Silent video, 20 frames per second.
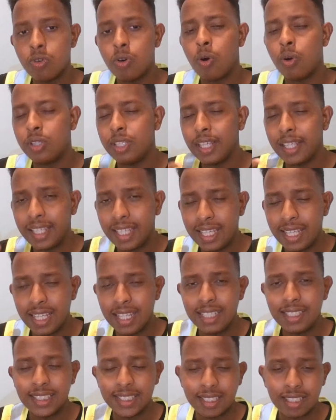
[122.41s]
or the
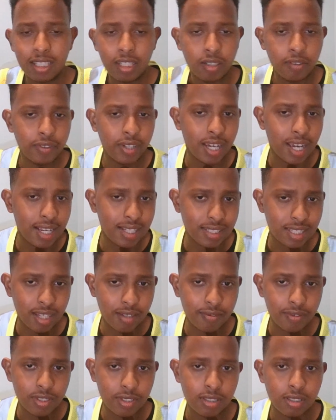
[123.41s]
key generative AI
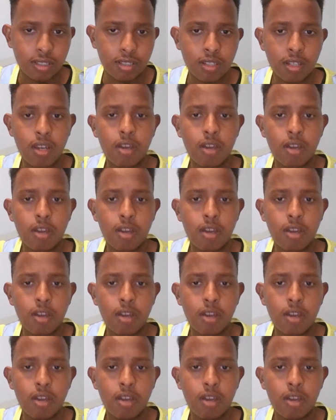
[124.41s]
service